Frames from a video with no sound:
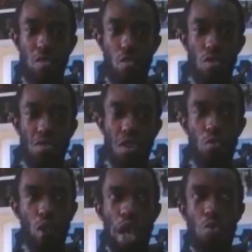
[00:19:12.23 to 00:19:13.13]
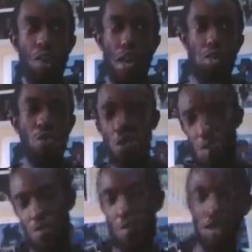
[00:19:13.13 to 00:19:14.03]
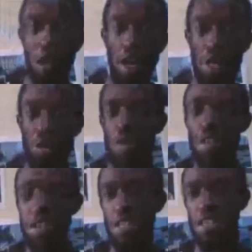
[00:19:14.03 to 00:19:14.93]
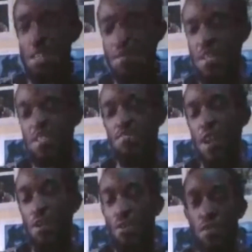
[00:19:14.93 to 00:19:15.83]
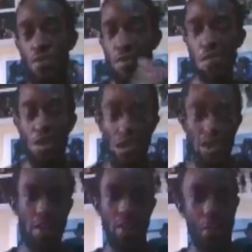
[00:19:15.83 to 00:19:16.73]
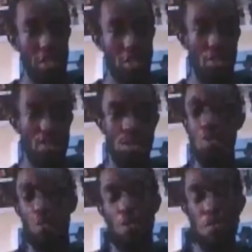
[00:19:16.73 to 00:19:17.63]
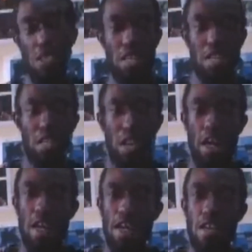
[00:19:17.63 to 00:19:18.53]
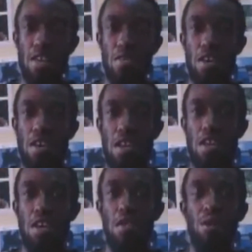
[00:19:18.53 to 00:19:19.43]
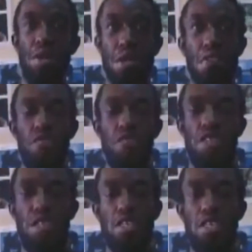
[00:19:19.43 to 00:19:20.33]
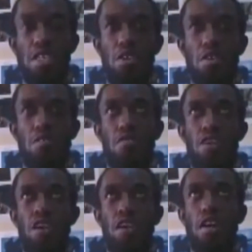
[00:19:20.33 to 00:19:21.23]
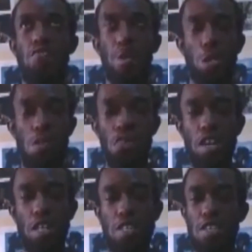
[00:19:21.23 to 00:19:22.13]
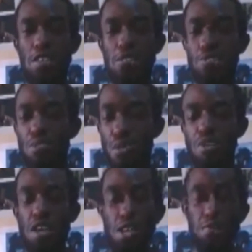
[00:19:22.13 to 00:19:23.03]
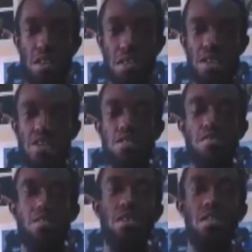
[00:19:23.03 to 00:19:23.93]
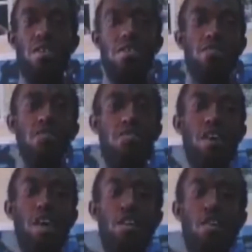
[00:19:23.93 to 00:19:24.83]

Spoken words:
Then why would I go for the actual one that is expensive? I'll go for this option of the CGI. You get. But if the visual effects is more expensive than